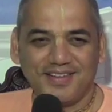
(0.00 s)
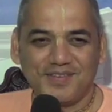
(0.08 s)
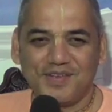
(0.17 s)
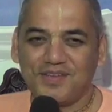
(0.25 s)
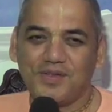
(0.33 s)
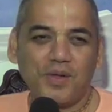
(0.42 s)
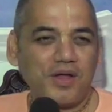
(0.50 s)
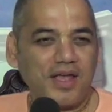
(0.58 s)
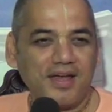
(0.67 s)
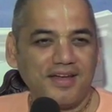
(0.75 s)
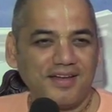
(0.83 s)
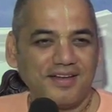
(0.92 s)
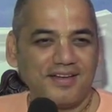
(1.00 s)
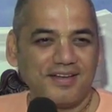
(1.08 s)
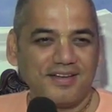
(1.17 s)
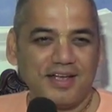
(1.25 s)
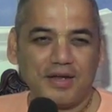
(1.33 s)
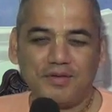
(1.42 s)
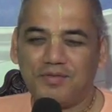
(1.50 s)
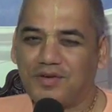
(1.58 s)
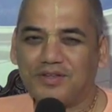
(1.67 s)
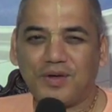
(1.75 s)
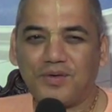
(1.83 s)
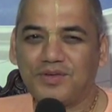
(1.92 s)
So he says, okay, get me
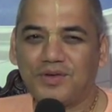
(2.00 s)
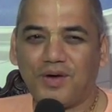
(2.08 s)
1,000